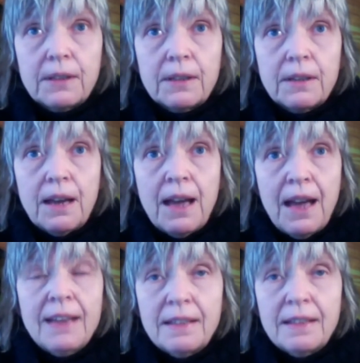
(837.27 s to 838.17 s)

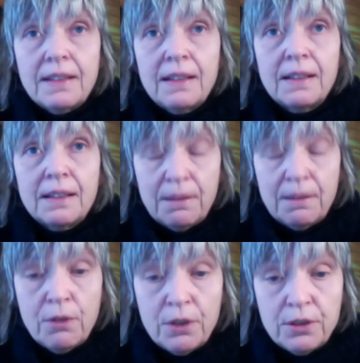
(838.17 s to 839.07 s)
heighten the
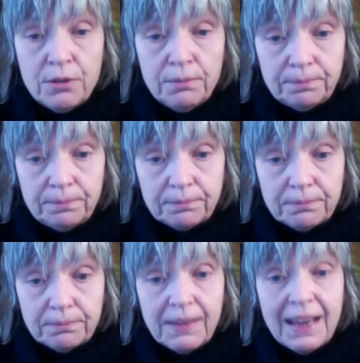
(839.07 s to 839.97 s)
volume
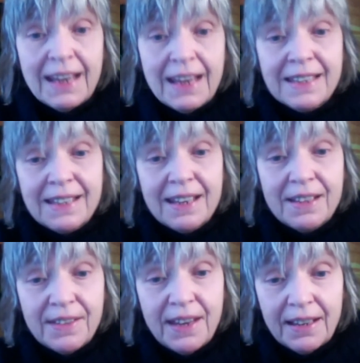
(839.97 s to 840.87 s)
as they
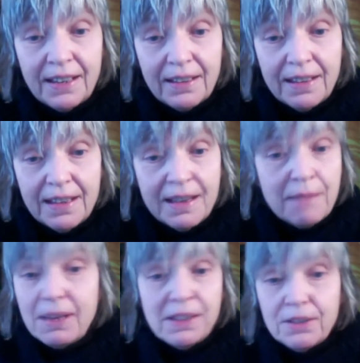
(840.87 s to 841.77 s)
think,
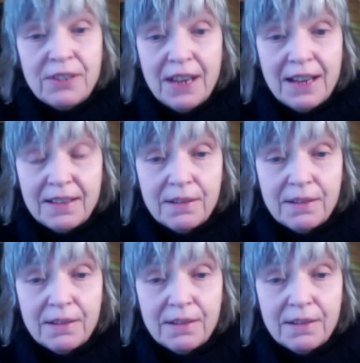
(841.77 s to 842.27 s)
but they don't heighten the